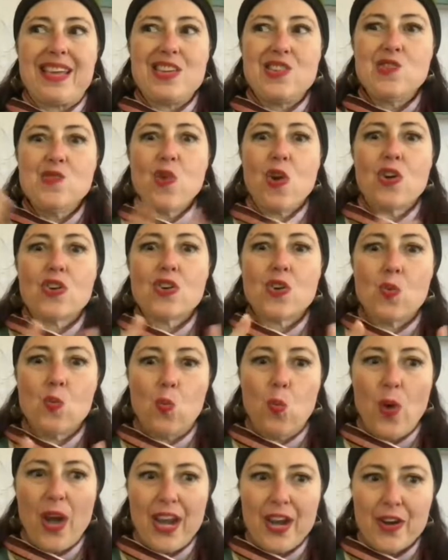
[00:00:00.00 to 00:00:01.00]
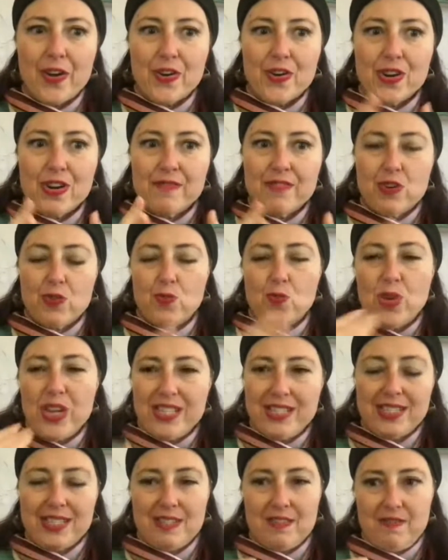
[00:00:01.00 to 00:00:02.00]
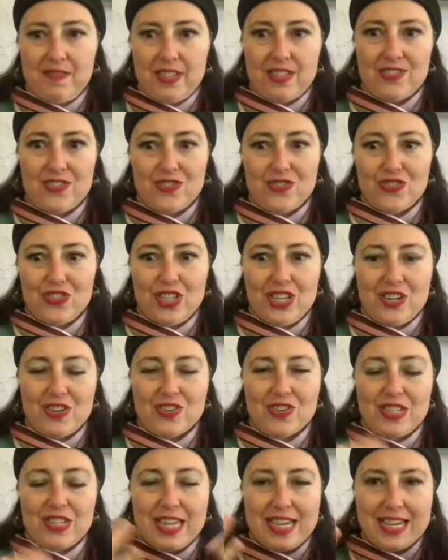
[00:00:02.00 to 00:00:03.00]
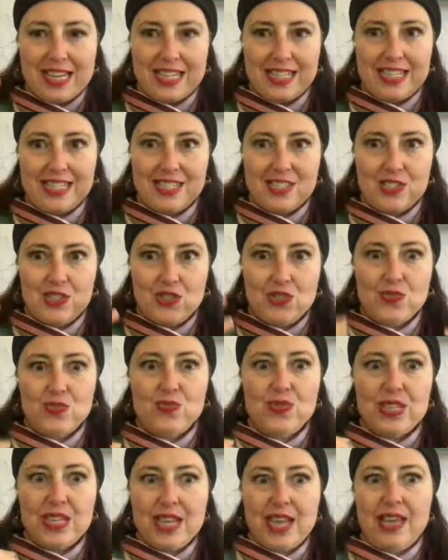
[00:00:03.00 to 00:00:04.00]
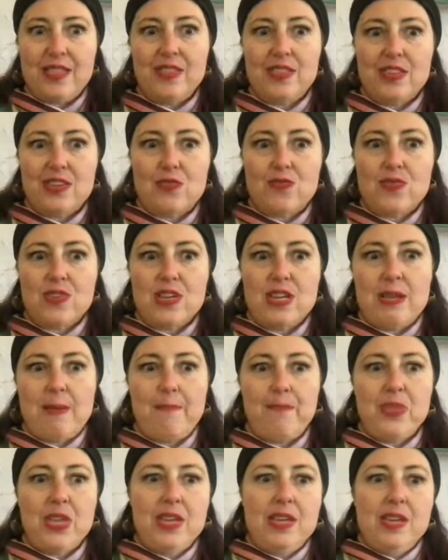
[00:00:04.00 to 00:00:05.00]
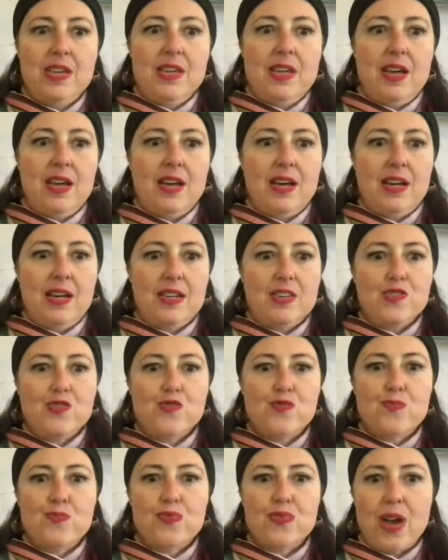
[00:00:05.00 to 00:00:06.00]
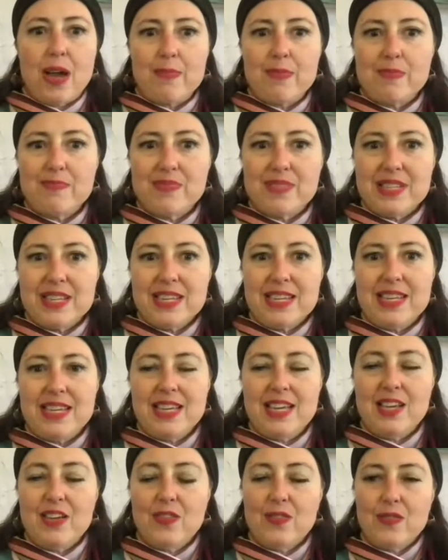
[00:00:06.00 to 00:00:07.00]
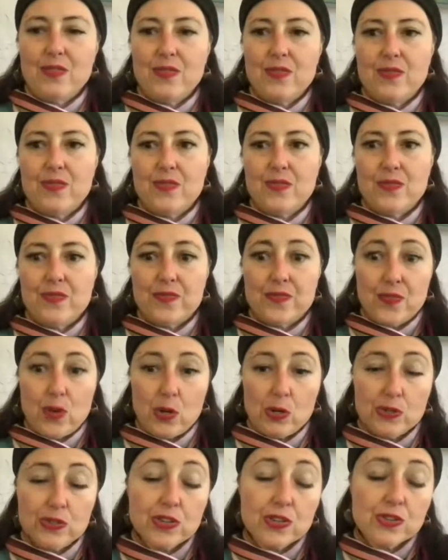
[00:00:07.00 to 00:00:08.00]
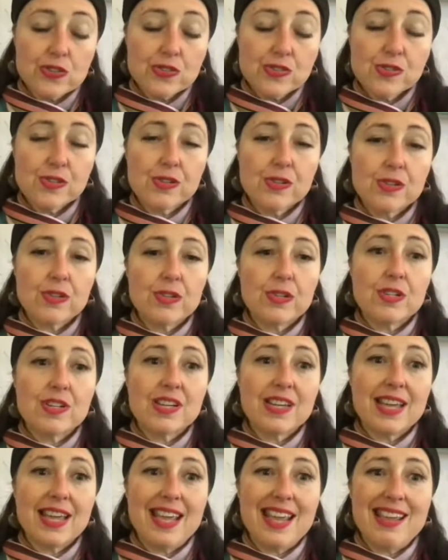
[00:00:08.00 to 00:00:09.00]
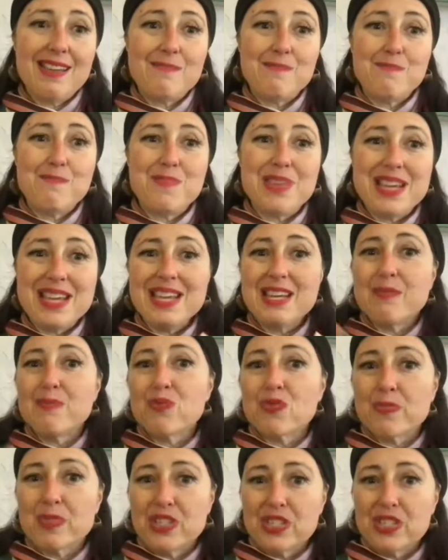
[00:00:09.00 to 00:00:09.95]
you are aware of your wins and failures here, like to the nth degree. Uh, you'll probably falter and make more